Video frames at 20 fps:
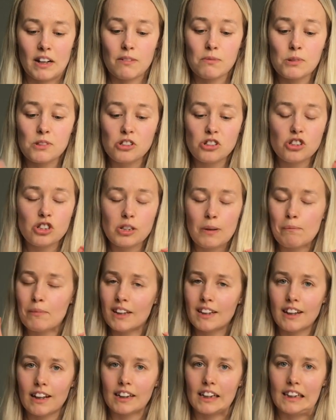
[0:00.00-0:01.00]
It was just
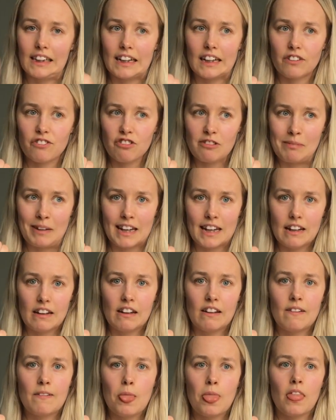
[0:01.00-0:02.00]
something that clicked for me.
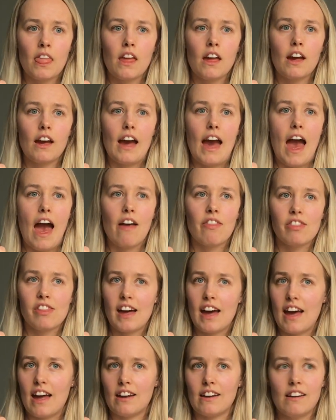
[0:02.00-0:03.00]
And
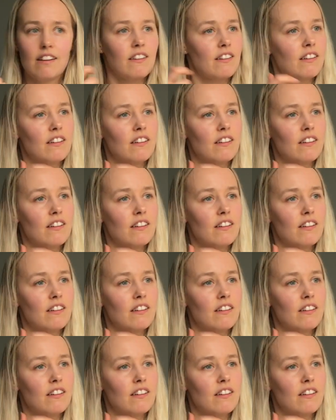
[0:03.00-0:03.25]
then